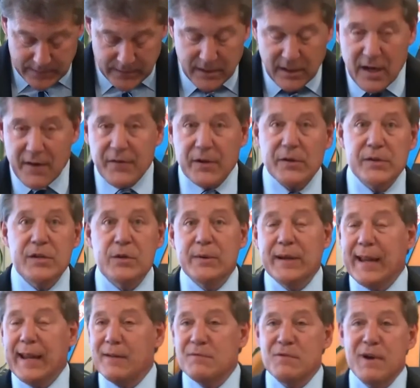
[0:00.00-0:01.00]
Governor, you
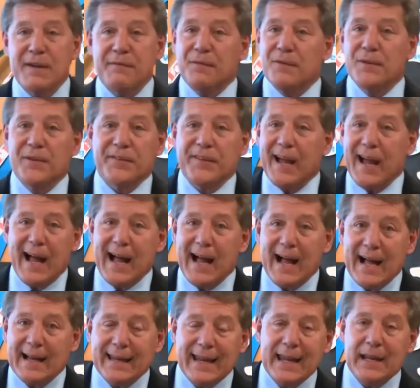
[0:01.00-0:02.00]
again referenced,
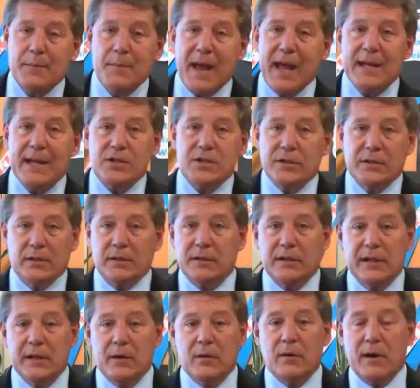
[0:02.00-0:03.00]
I can't imagine.
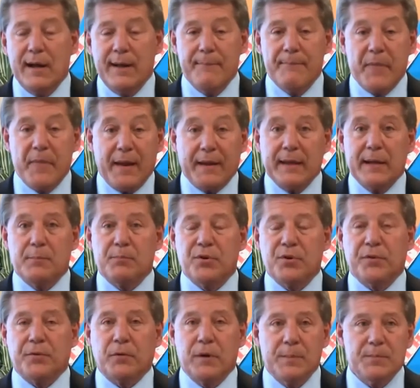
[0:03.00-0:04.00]
I get a
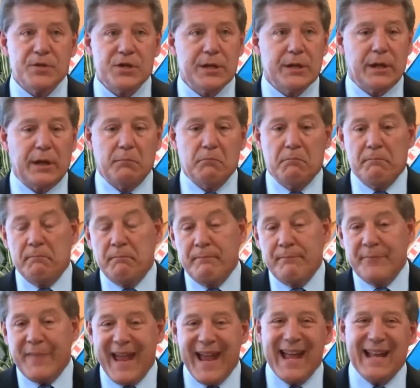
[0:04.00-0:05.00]
prescription and
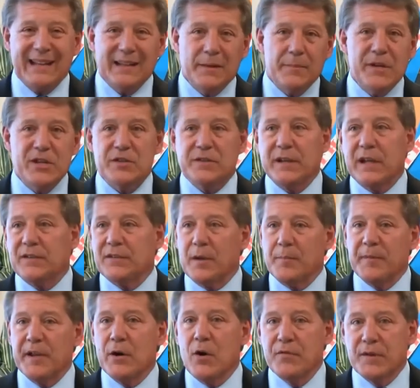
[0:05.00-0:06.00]
let me just get
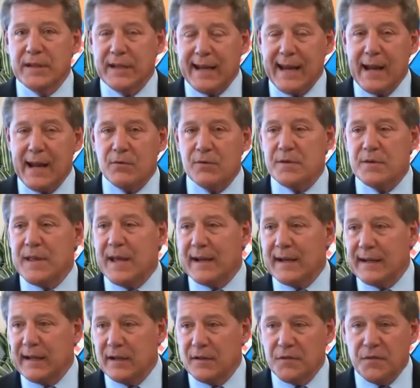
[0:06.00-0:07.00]
something over the counter that
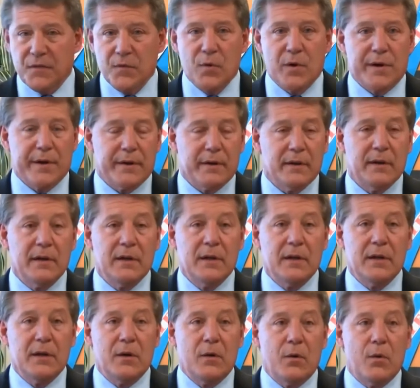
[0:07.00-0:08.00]
I can afford.
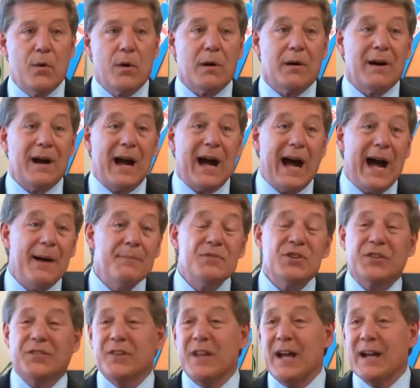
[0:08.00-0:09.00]
Or I'm
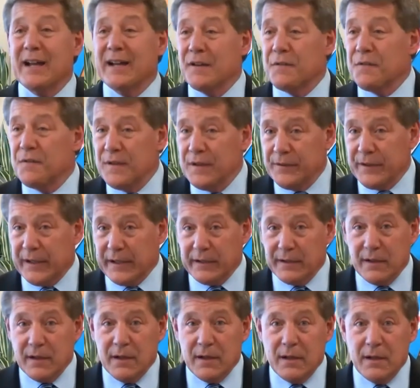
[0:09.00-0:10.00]
just not going to fill it.
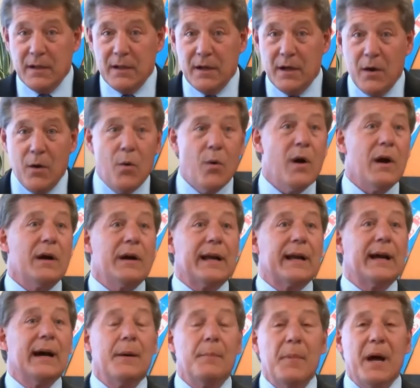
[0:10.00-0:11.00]
Or I'm going
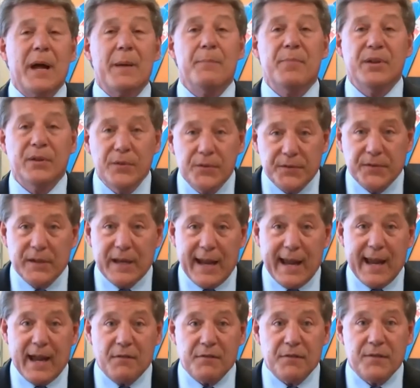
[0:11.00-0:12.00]
to cut my pills in
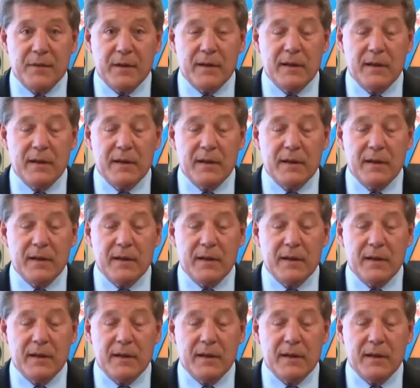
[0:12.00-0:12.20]
half.